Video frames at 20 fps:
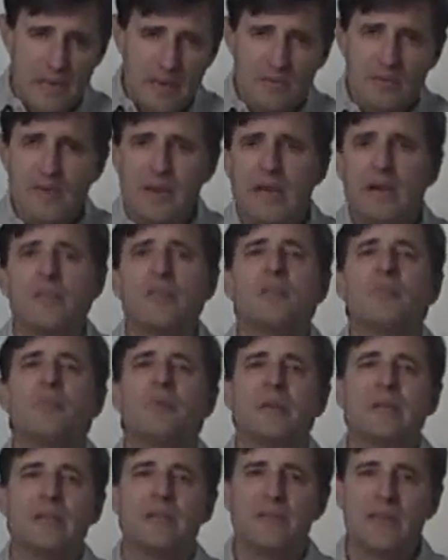I've now
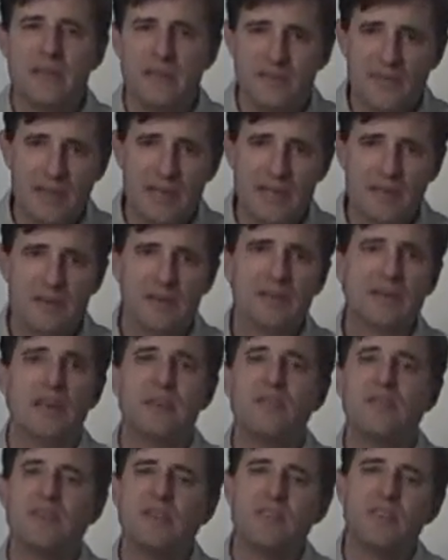completed that cycle, and
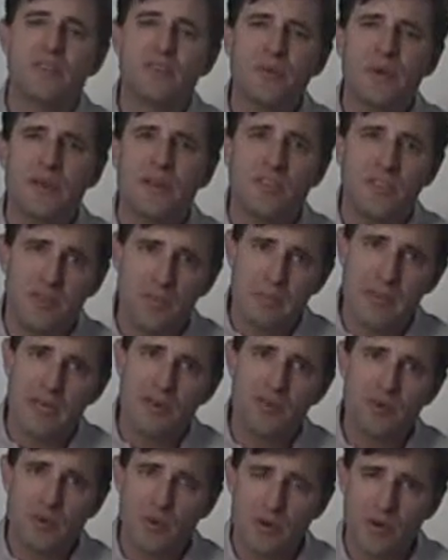I've integrated the
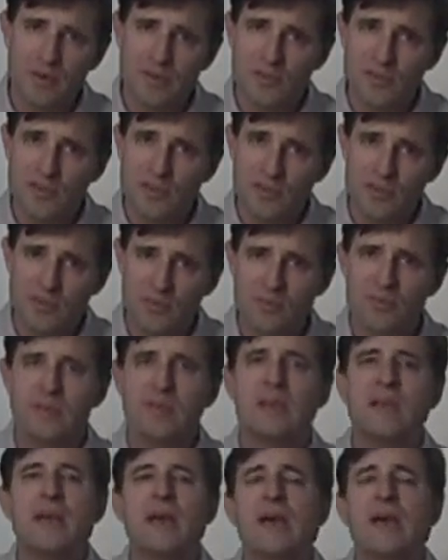major organ systems,